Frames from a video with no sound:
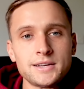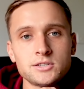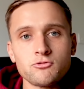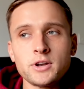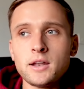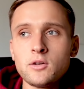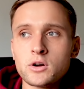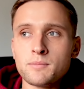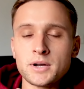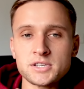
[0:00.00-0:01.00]
had to really
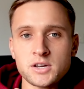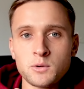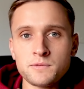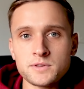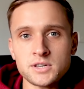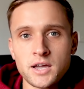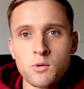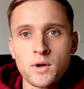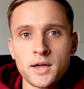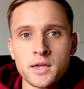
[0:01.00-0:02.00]
look at myself and say,
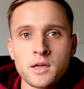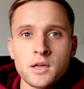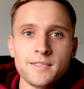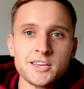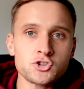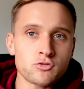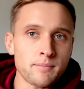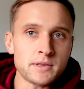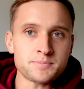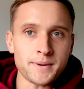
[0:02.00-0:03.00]
okay, let's
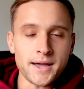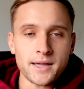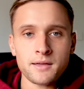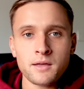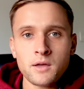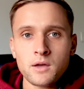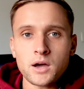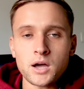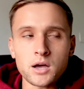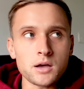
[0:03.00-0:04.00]
strip this back
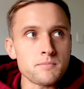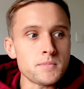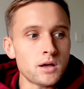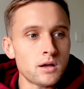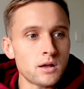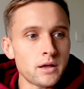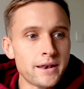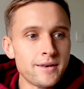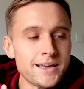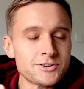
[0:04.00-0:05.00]

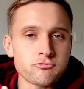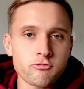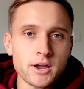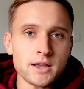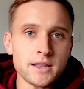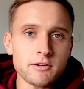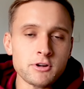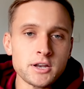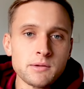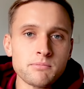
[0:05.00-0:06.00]
and let's really,
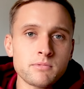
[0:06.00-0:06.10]
really